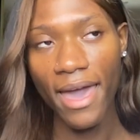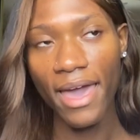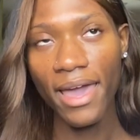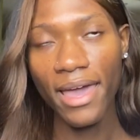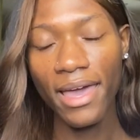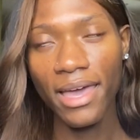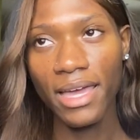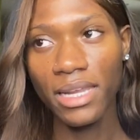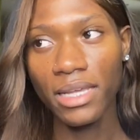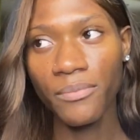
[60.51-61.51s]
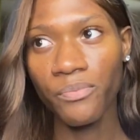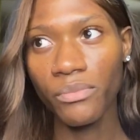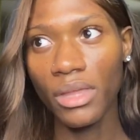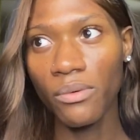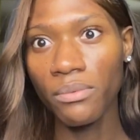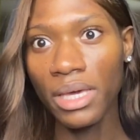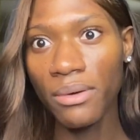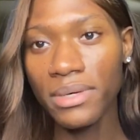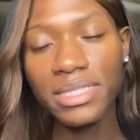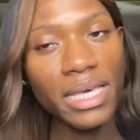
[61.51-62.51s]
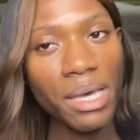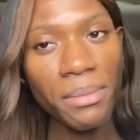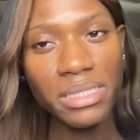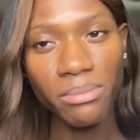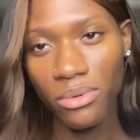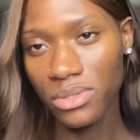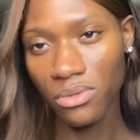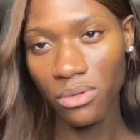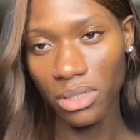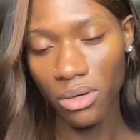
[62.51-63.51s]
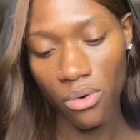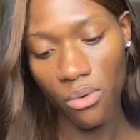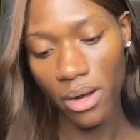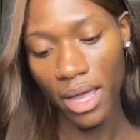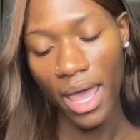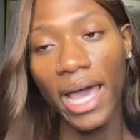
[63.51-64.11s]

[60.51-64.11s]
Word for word: and he was him and some boys on the court.